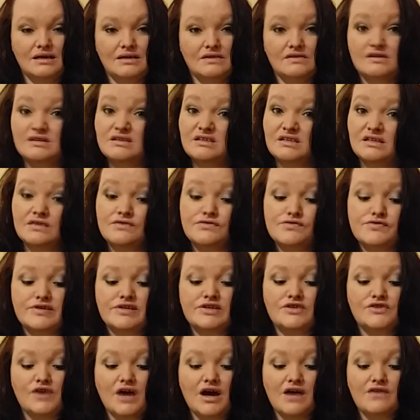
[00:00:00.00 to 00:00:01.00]
The delivery
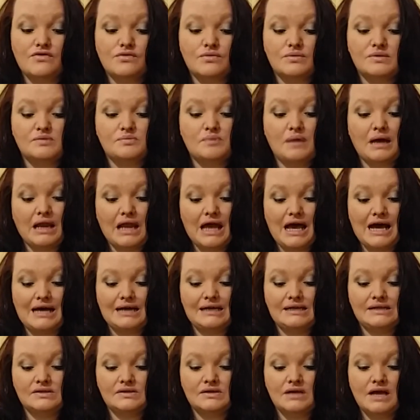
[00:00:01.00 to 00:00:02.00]
driver was
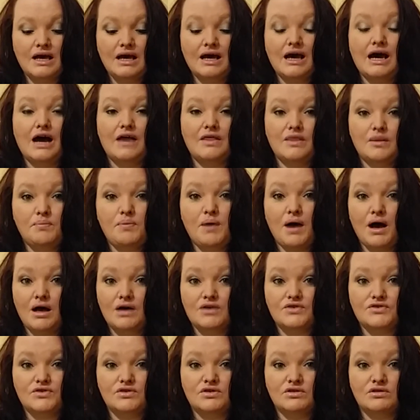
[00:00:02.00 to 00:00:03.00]
polite and the
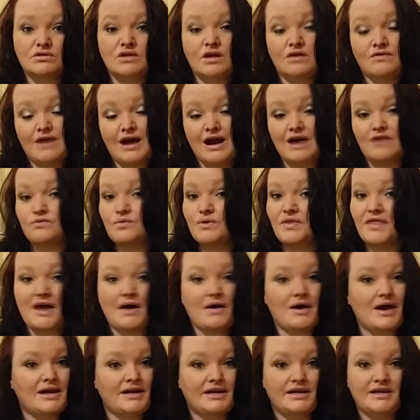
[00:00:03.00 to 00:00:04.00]
parcel arrived
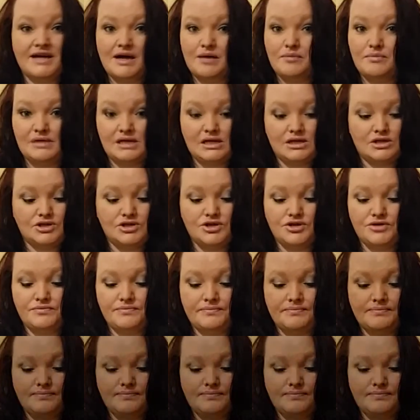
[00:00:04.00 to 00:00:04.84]
without any damage.